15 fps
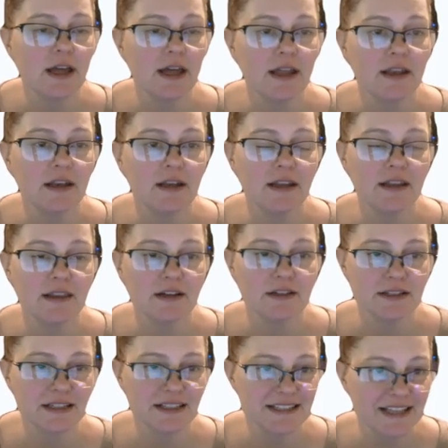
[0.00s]
and
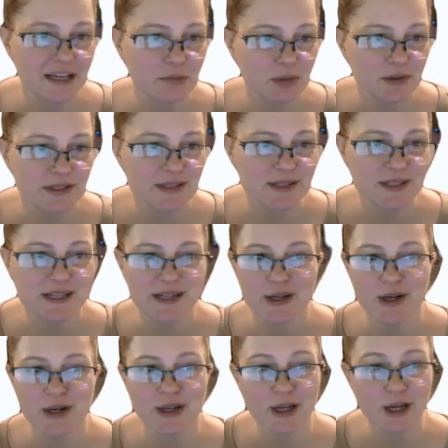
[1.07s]
there's an example listed
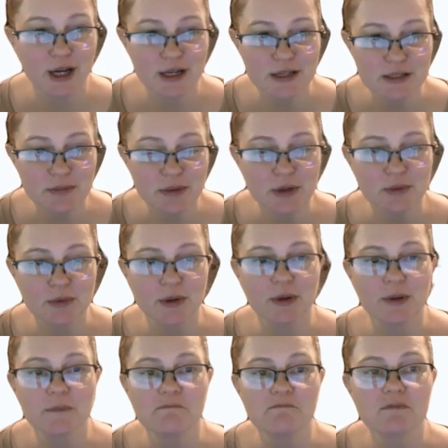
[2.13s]
here, like a hospital
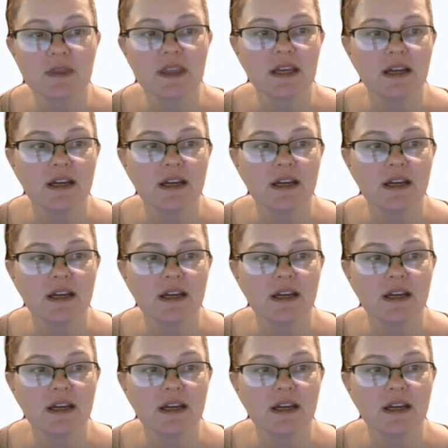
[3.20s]
room,